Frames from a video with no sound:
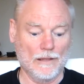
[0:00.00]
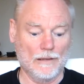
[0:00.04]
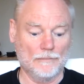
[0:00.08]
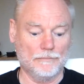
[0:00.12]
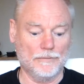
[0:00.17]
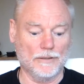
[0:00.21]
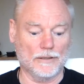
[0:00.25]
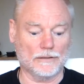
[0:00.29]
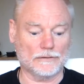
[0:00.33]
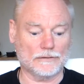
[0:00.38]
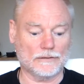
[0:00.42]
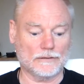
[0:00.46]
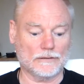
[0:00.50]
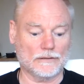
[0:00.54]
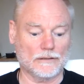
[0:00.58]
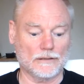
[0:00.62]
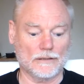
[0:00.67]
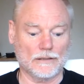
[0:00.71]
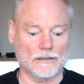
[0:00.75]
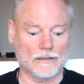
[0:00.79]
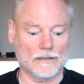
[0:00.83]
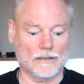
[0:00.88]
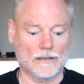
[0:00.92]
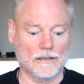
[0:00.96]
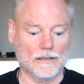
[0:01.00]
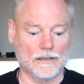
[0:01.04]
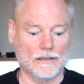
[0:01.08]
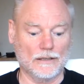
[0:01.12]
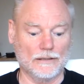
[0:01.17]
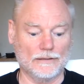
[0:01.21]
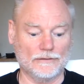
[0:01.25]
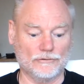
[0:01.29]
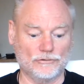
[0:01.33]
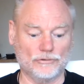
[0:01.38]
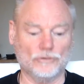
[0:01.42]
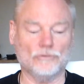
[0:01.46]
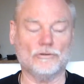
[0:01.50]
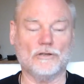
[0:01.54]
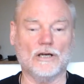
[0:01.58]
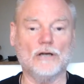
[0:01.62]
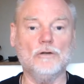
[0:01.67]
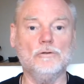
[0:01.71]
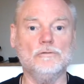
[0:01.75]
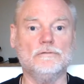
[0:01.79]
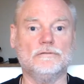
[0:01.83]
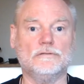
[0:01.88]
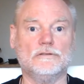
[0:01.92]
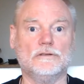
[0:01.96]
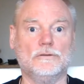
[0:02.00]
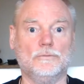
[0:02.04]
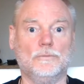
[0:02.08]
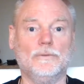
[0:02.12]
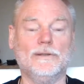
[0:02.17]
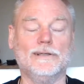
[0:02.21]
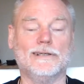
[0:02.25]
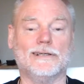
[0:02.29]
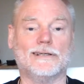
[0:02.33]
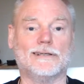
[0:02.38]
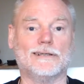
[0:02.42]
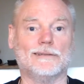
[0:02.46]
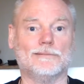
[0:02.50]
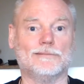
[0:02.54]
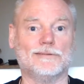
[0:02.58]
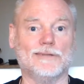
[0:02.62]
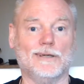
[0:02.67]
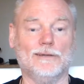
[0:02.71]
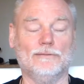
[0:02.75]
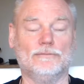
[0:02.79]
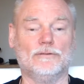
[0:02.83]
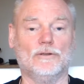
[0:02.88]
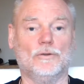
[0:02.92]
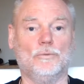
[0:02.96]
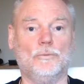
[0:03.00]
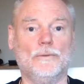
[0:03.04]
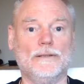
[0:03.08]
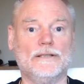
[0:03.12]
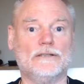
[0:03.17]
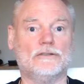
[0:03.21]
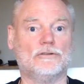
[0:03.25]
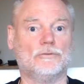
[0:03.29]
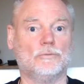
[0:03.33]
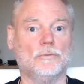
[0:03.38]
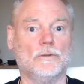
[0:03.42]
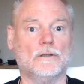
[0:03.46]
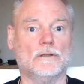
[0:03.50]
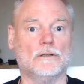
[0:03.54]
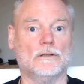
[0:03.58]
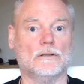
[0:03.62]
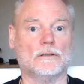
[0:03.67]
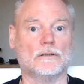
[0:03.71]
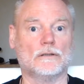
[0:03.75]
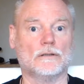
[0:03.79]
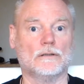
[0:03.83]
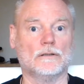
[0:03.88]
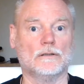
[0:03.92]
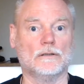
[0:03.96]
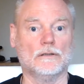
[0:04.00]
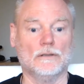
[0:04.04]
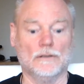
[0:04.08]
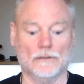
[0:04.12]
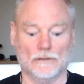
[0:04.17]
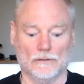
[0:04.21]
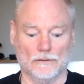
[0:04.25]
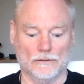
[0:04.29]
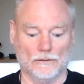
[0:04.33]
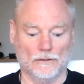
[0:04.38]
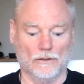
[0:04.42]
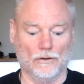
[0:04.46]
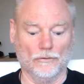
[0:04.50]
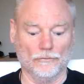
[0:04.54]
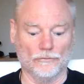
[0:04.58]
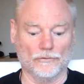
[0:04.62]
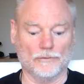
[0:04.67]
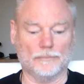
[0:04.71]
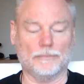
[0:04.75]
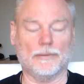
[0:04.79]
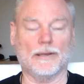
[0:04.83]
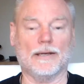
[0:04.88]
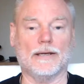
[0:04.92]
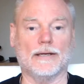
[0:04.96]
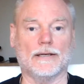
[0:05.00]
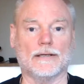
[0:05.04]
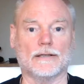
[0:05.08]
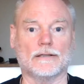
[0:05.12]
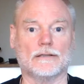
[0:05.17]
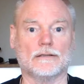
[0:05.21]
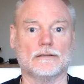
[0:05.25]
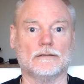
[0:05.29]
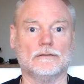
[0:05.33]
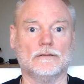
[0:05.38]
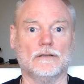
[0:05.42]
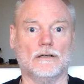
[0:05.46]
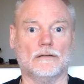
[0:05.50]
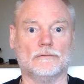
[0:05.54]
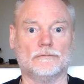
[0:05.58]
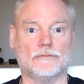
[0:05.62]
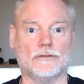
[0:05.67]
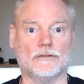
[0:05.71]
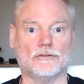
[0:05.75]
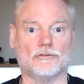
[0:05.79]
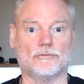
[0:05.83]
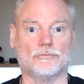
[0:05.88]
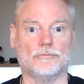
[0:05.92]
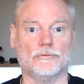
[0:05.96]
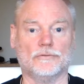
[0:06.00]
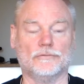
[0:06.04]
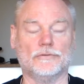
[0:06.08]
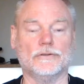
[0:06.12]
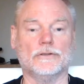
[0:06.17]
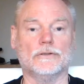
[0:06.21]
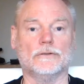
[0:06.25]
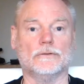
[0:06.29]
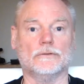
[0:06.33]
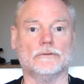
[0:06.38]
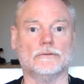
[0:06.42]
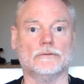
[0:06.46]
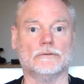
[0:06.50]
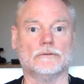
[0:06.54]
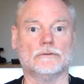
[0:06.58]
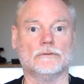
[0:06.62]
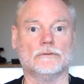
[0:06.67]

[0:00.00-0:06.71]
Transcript: But it took over a week. It was over a week's work on the back of this review.